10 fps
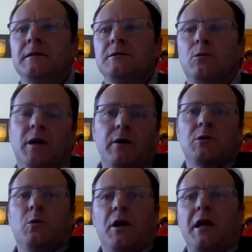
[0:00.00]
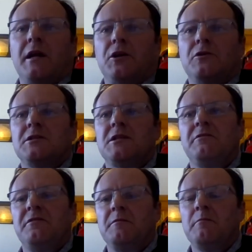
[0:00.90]
So when I was working in
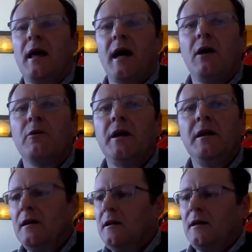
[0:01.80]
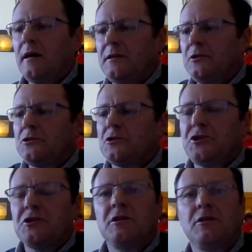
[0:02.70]
UNICEF in Malawi, I had the
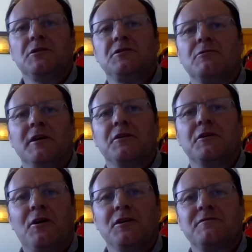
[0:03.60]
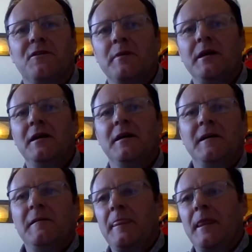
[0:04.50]
nutrition cluster right across from me.
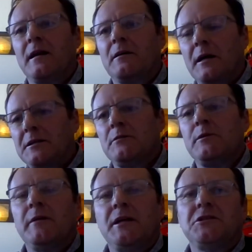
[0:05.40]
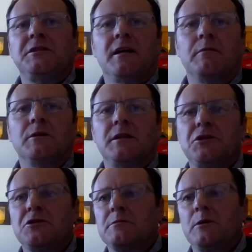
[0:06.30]
And Diarmuid mentioned there about the
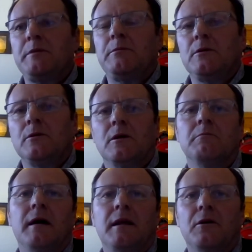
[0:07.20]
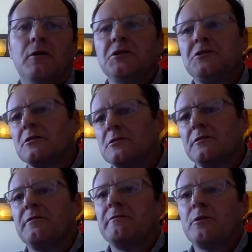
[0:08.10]
issues about people who are malnourished or
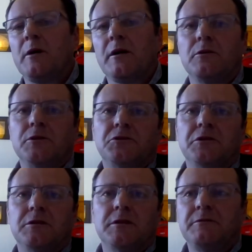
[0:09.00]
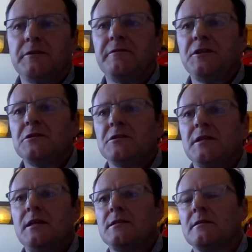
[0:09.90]
suffering from micronutrient
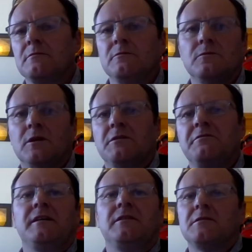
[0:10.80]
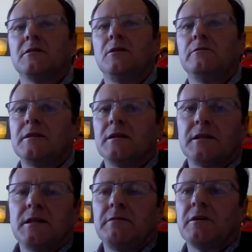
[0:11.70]
deficiencies and what effect does the
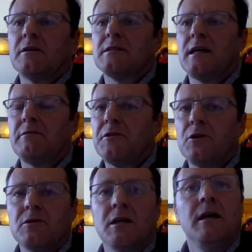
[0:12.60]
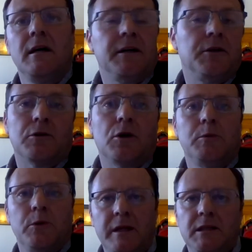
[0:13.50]
COVID-19 virus have on those? I don't
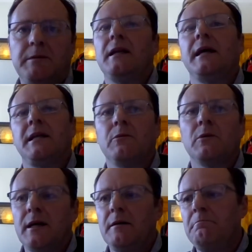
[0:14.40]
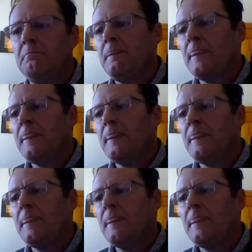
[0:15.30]
know, but we need to be connecting with them.